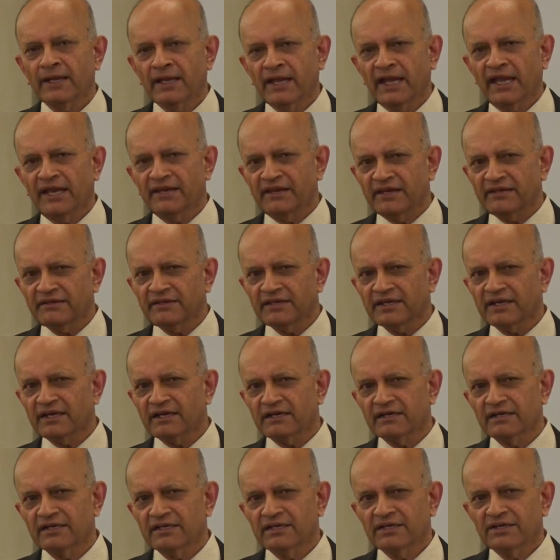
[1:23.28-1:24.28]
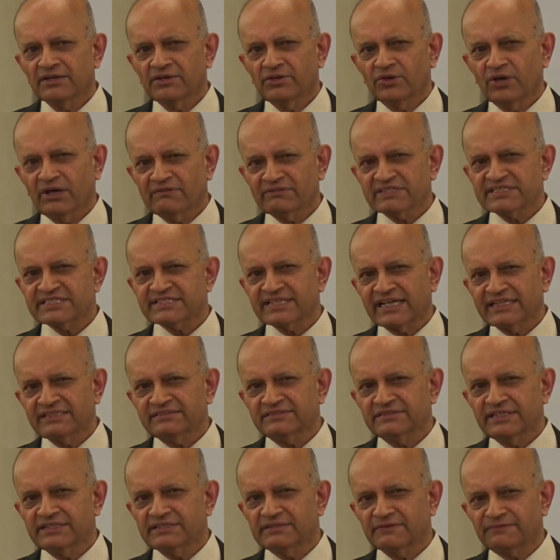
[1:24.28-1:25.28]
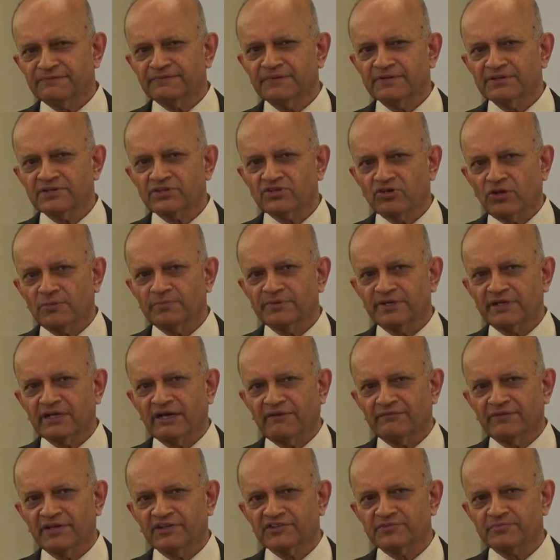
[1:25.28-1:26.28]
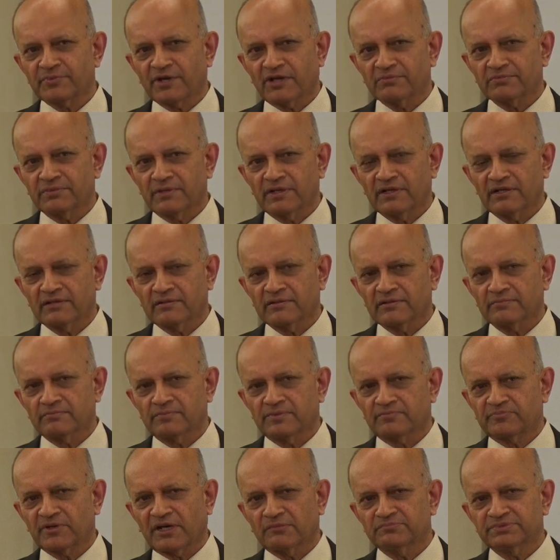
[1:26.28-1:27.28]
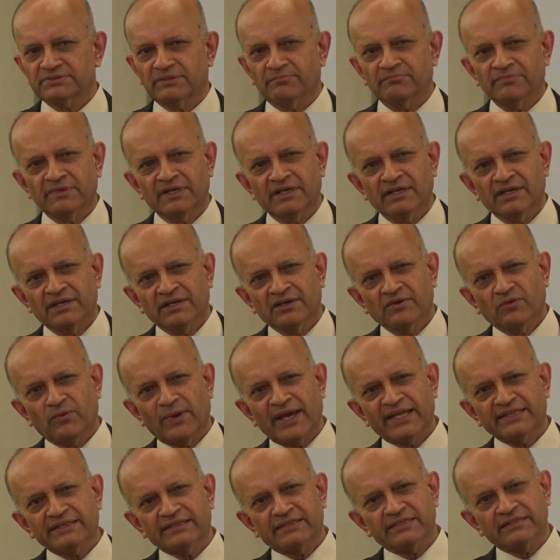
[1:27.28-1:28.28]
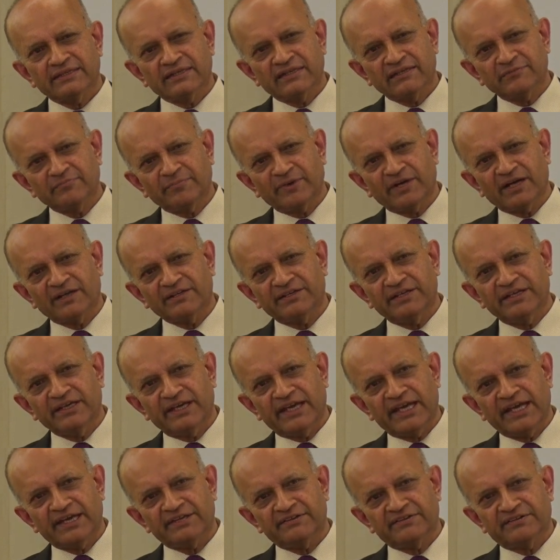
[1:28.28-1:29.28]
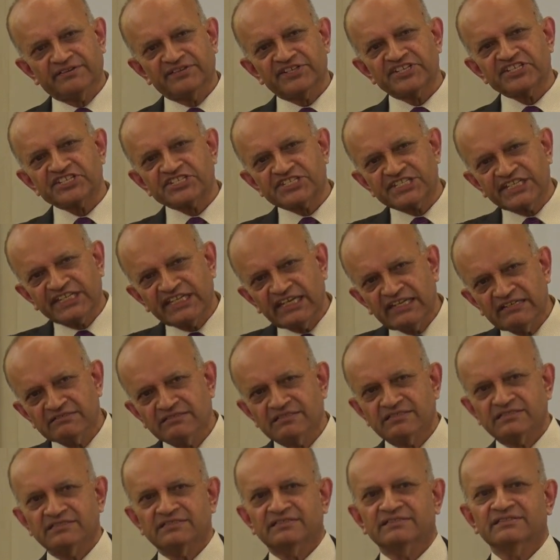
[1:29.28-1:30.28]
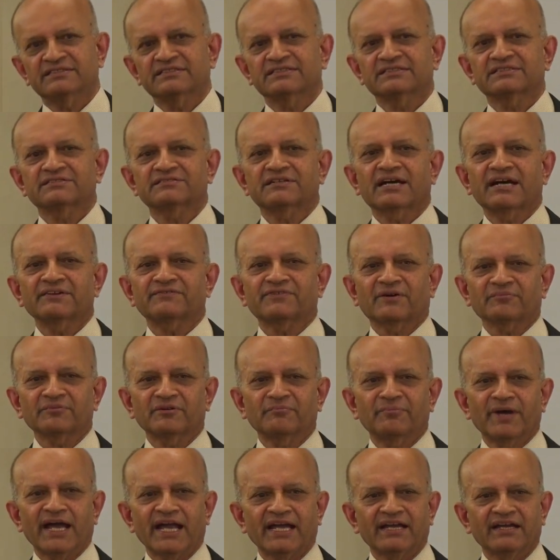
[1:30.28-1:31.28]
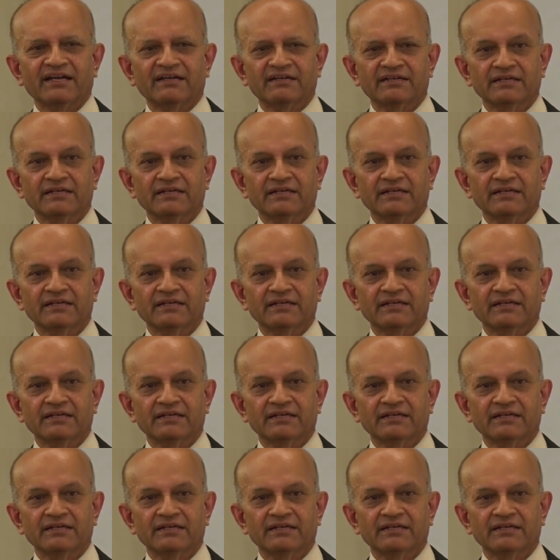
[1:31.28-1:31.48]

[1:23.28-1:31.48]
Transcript: In India, you have a slightly different corporate governance problem where third-party agents steal, right, from the bank,